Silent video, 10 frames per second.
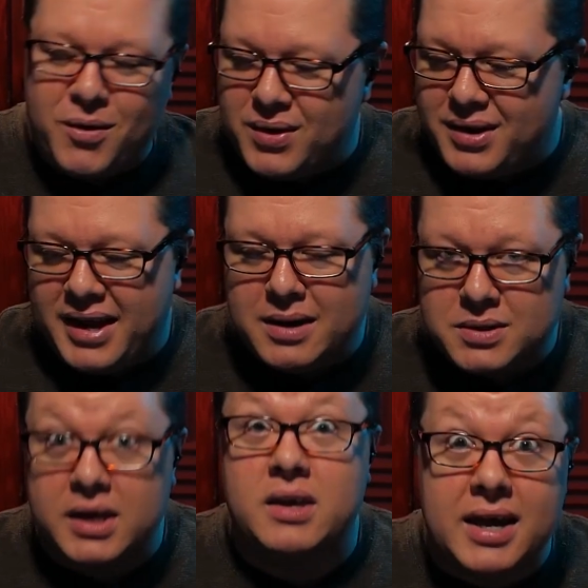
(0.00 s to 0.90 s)
one day, I
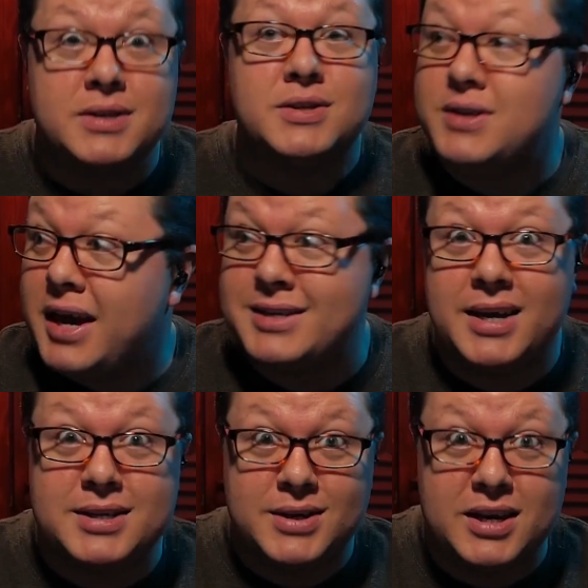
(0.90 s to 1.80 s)
was like, yes,
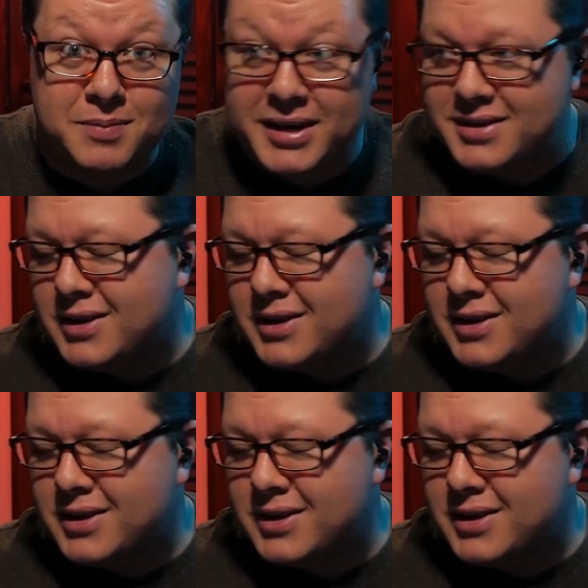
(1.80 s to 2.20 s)
please,